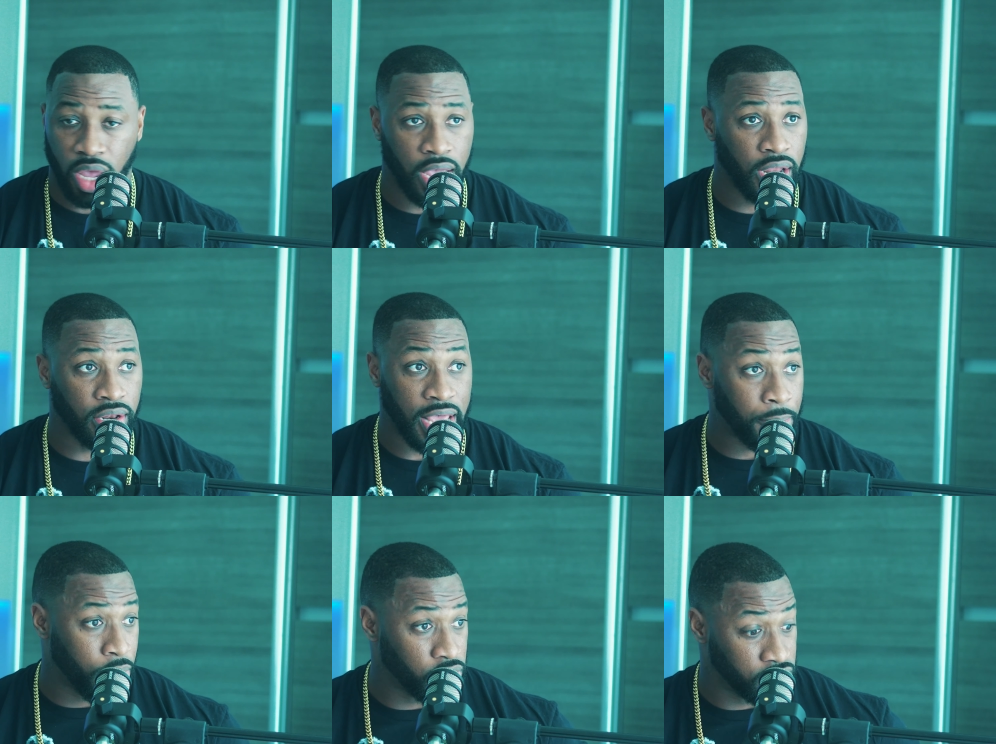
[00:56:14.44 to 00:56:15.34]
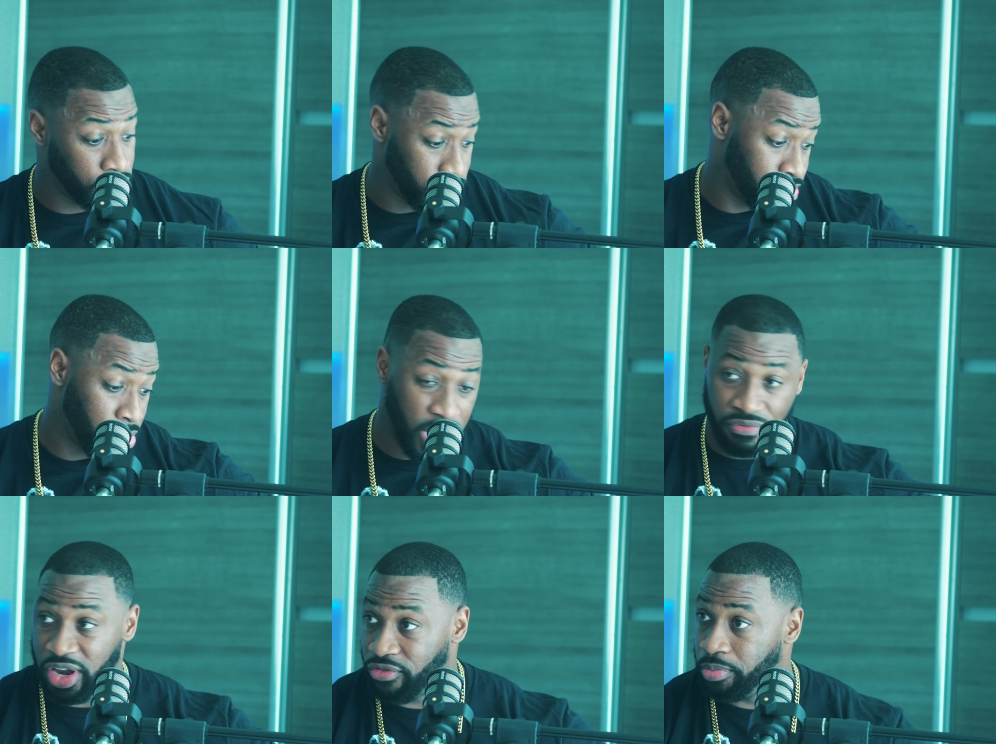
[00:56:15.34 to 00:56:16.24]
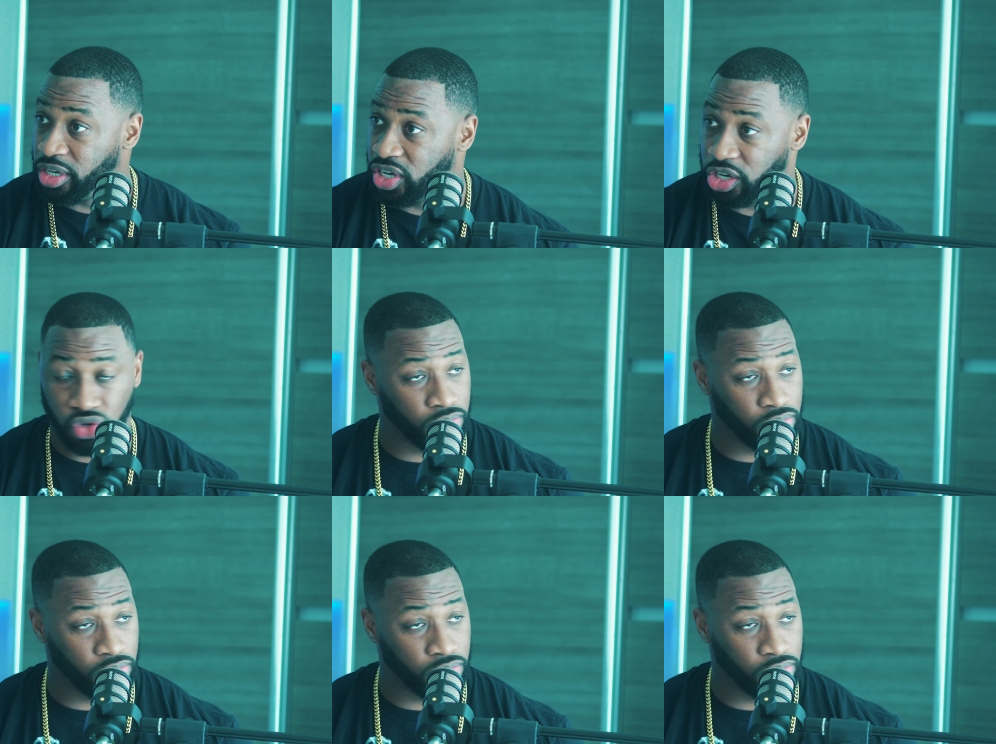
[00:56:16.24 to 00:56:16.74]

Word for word: and that person may have never been touched.